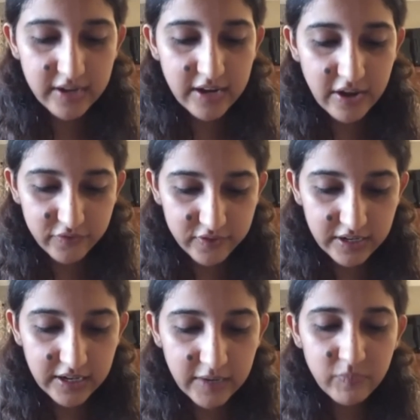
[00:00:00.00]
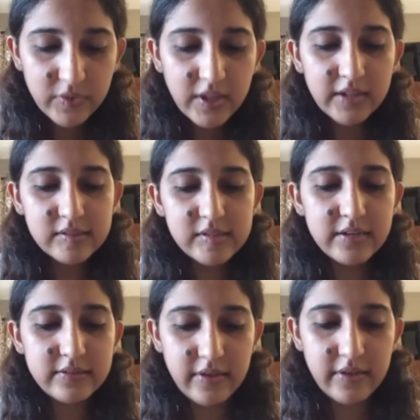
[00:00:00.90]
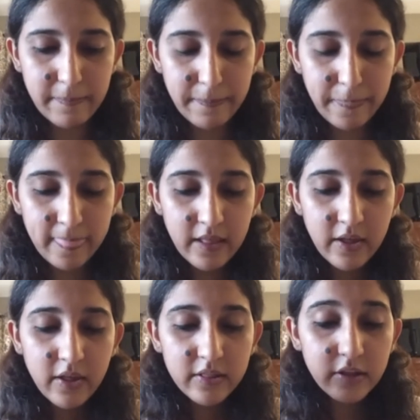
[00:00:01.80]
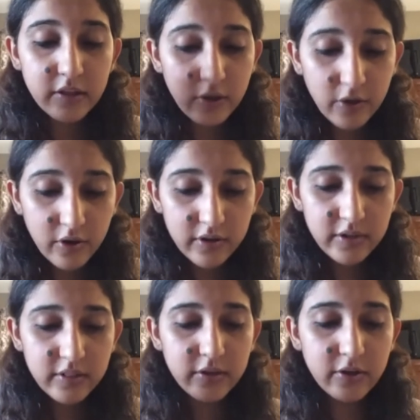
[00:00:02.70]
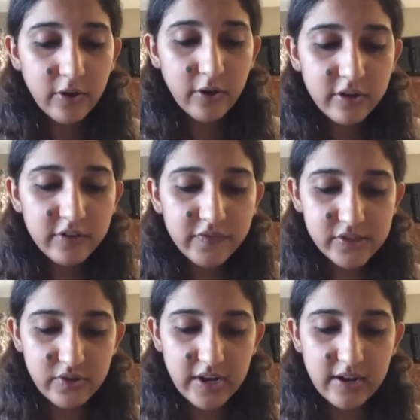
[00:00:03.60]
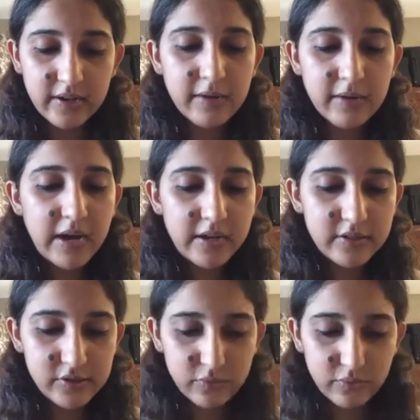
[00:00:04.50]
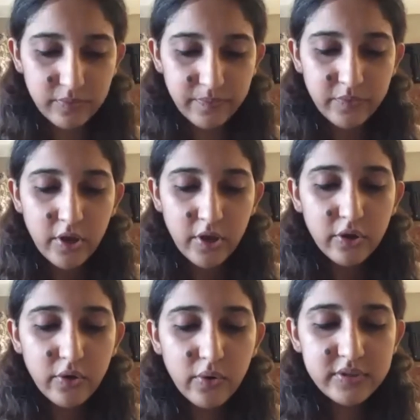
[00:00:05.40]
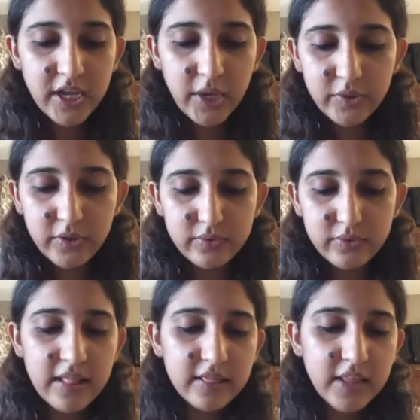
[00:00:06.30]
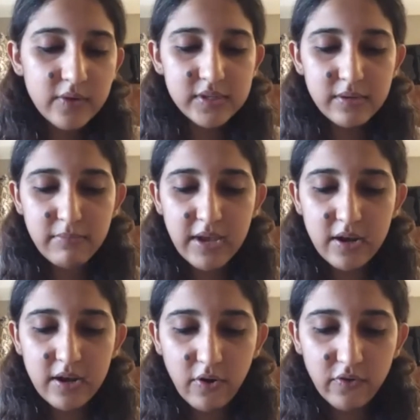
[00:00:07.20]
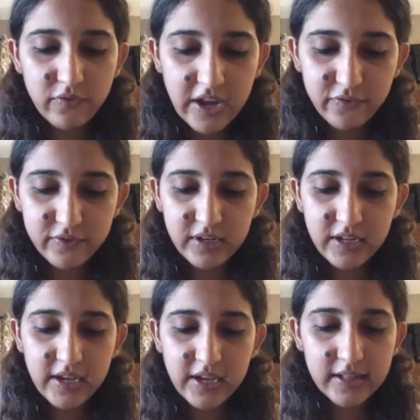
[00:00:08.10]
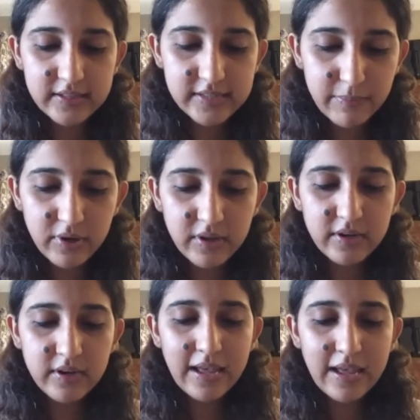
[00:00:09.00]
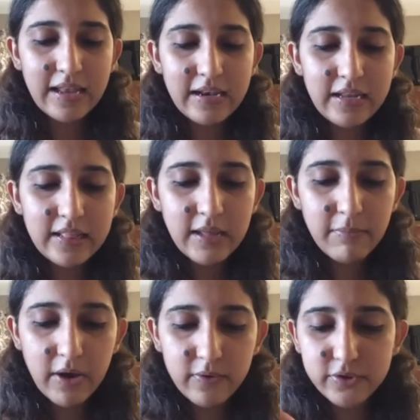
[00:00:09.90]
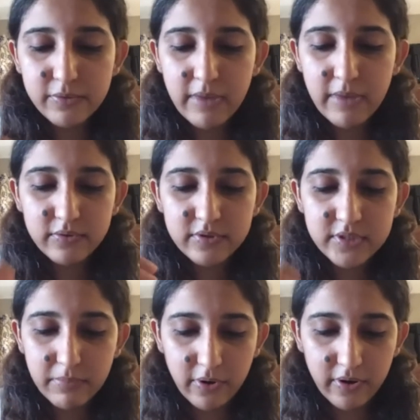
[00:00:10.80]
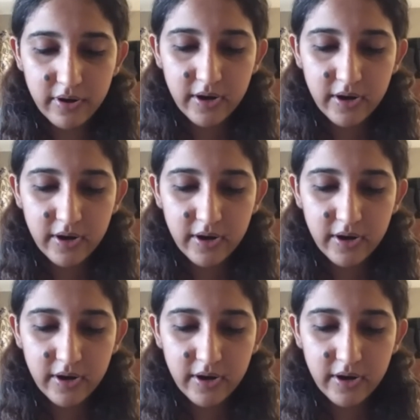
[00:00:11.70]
Naphtali, and said to him, the Lord, the God of Israel, commands you. Go take with you 10,000 men of Naphtali and Zebulun and lead them out to Mount Tabor.